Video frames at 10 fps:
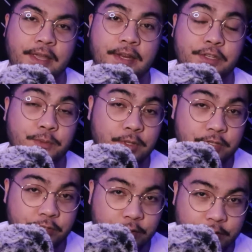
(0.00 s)
It is really
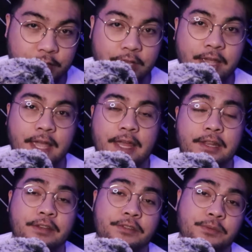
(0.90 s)
sturdy, and
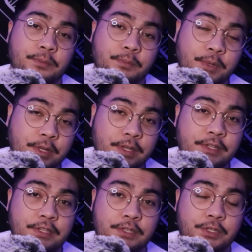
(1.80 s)
it is pretty
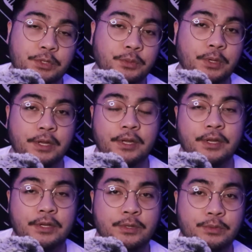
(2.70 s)
easy to
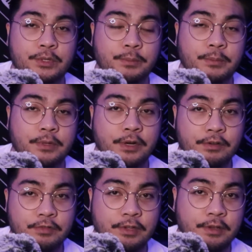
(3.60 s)
do some
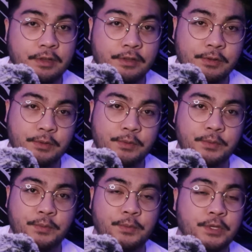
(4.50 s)
carving,
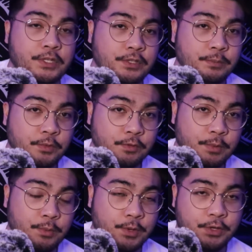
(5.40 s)
which is a
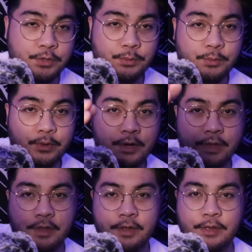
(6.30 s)
movement where you
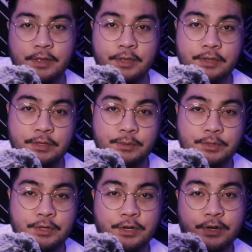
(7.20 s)

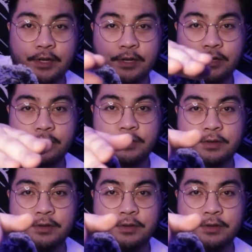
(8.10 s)
use turning